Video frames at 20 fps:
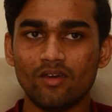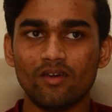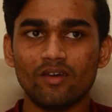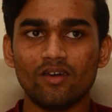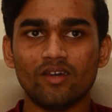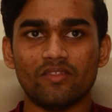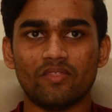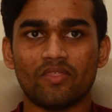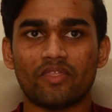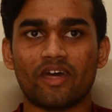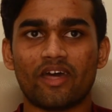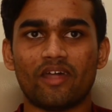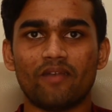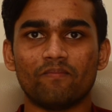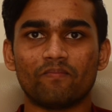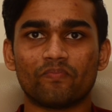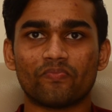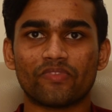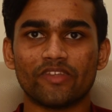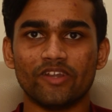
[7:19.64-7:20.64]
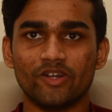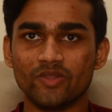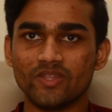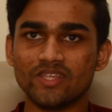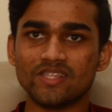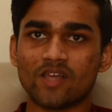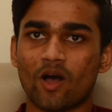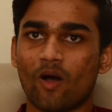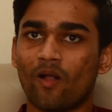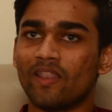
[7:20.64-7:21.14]
in that, you know, these
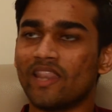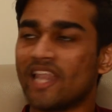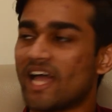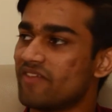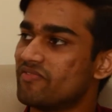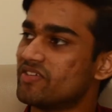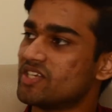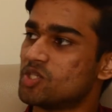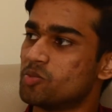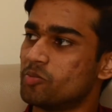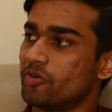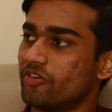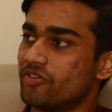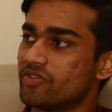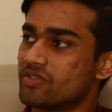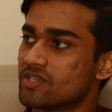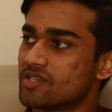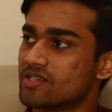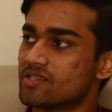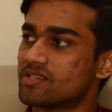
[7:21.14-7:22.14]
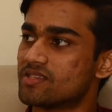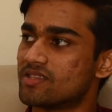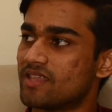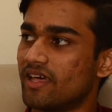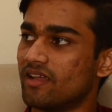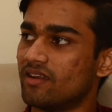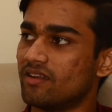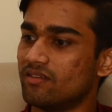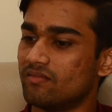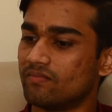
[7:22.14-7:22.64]
are all life experiences that
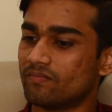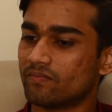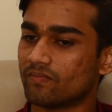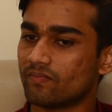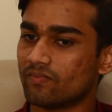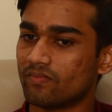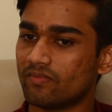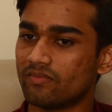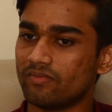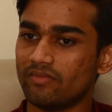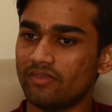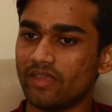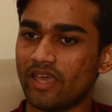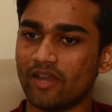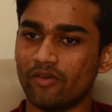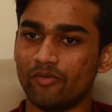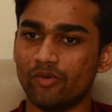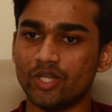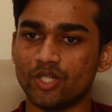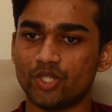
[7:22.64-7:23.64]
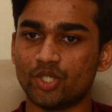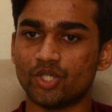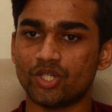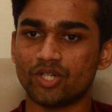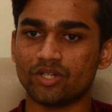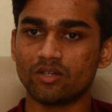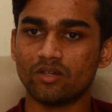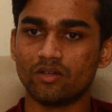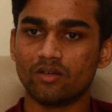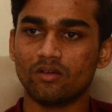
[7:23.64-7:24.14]
enrich
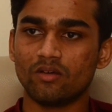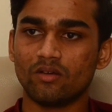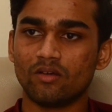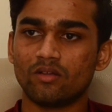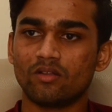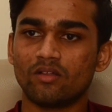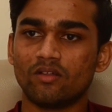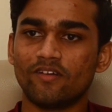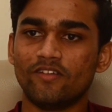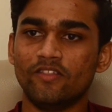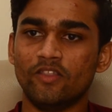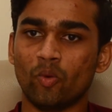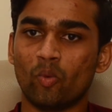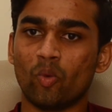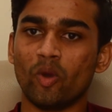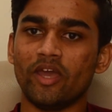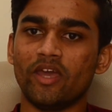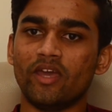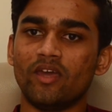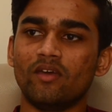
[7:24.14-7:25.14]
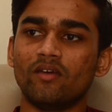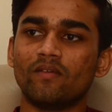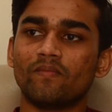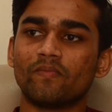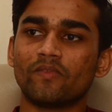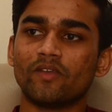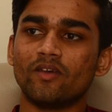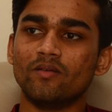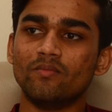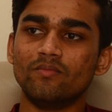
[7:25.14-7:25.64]
the way,
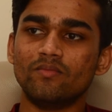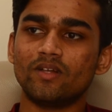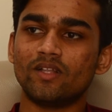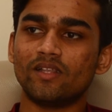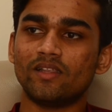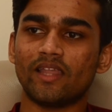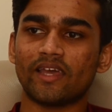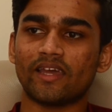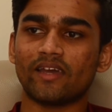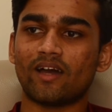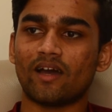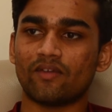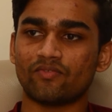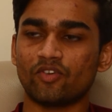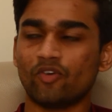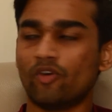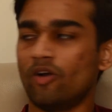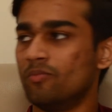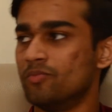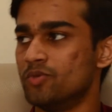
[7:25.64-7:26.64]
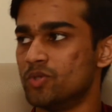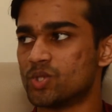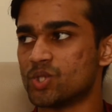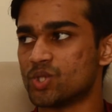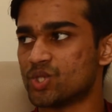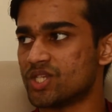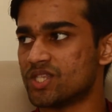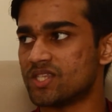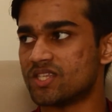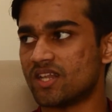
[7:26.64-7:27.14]
like, after all,
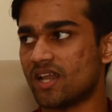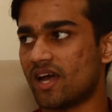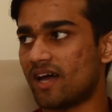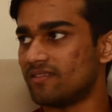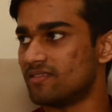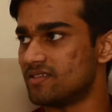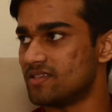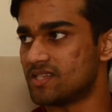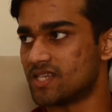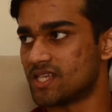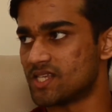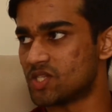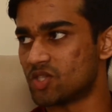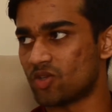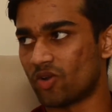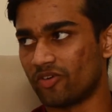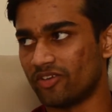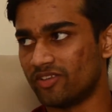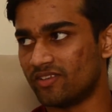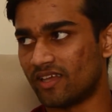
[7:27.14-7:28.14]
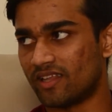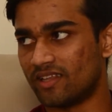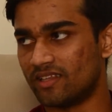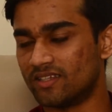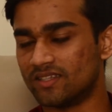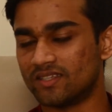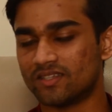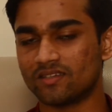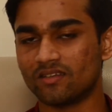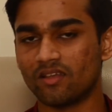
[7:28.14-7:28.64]
musicians and artists are storytellers,
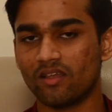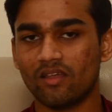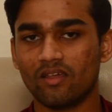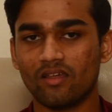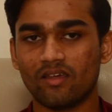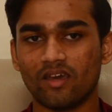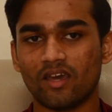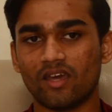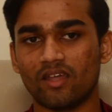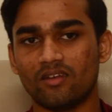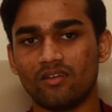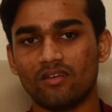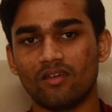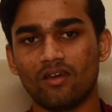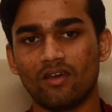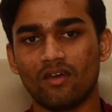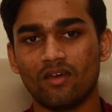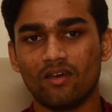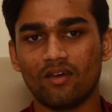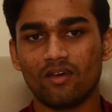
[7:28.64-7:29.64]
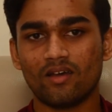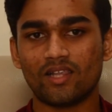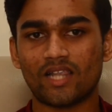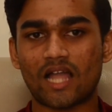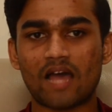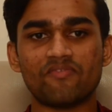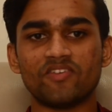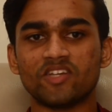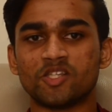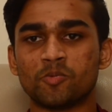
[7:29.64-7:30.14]
and
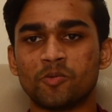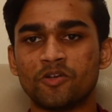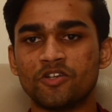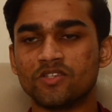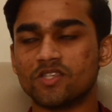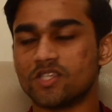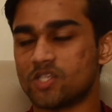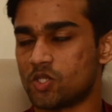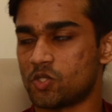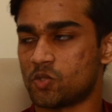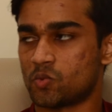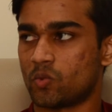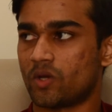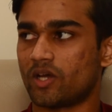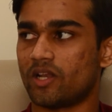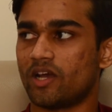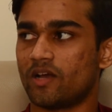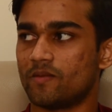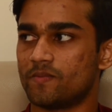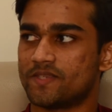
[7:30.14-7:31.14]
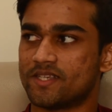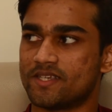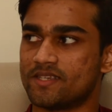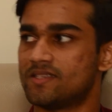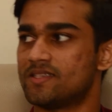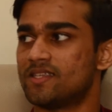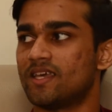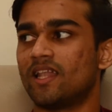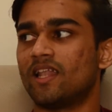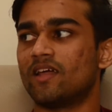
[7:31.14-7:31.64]
life experiences is what helps us
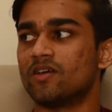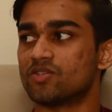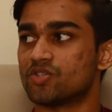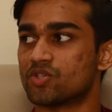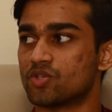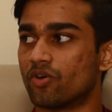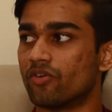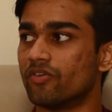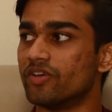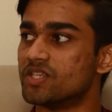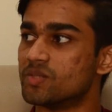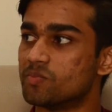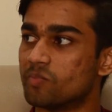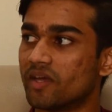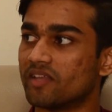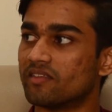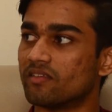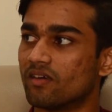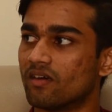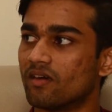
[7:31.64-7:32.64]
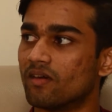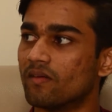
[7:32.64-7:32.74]
tell our stories better.